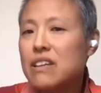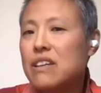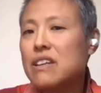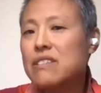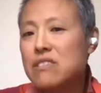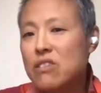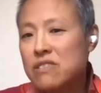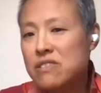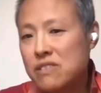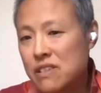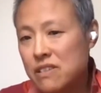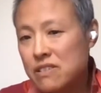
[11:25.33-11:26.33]

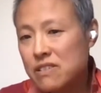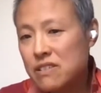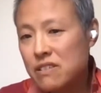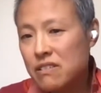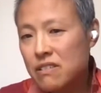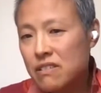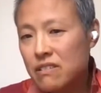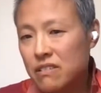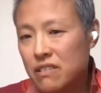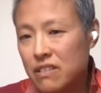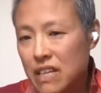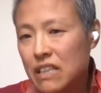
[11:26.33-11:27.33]
exhausts us
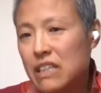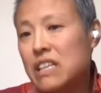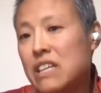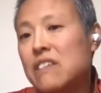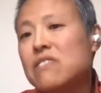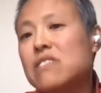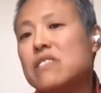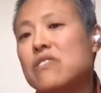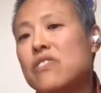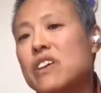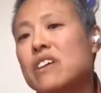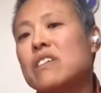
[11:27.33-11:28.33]
and leaves us
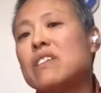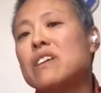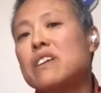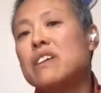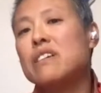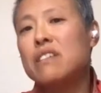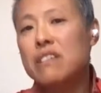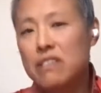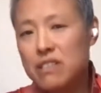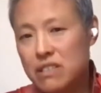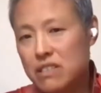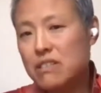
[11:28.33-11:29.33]
feeling
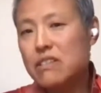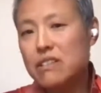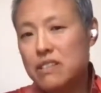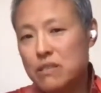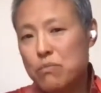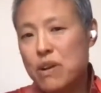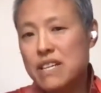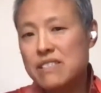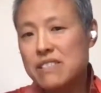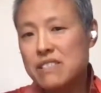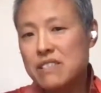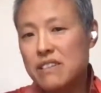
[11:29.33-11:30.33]

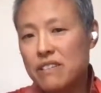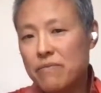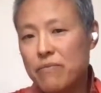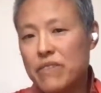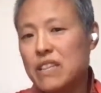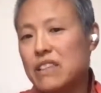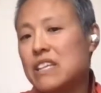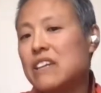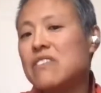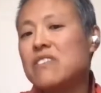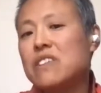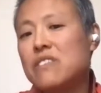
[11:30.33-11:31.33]
depressed,
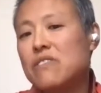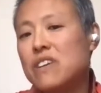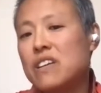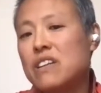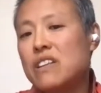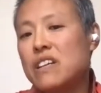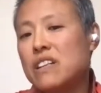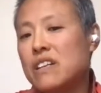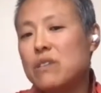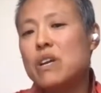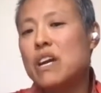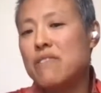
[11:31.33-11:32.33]
leaves us feeling
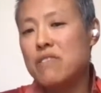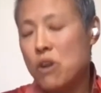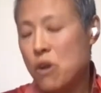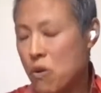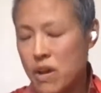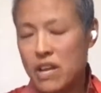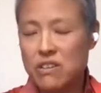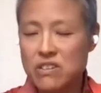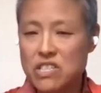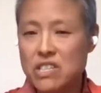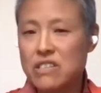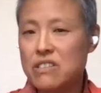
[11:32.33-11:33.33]
like we have no
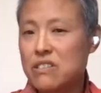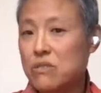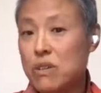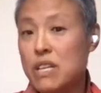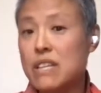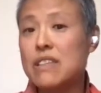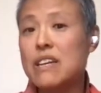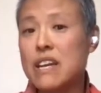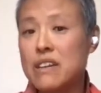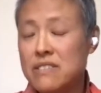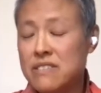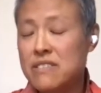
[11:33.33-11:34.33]
energy to do anything
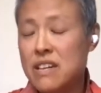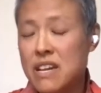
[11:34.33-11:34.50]
else.